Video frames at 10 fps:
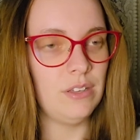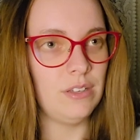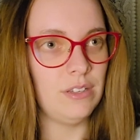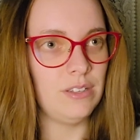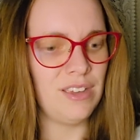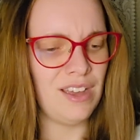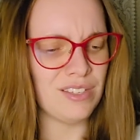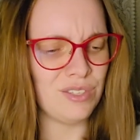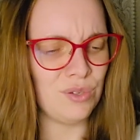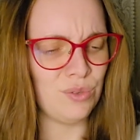
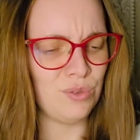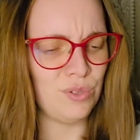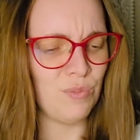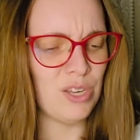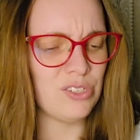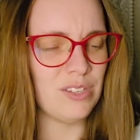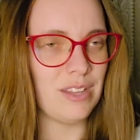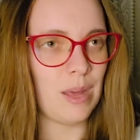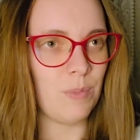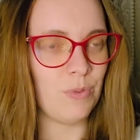Yes, you mentioned
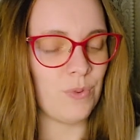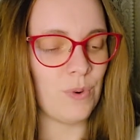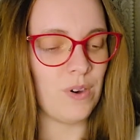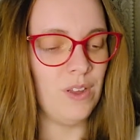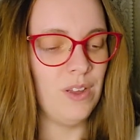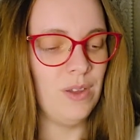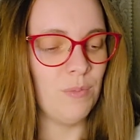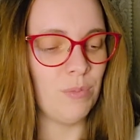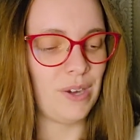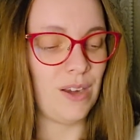that before,
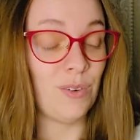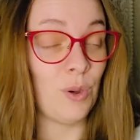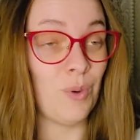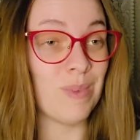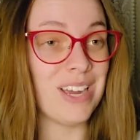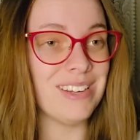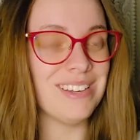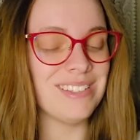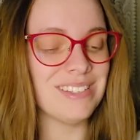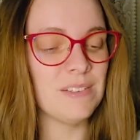but I don't know what mine is.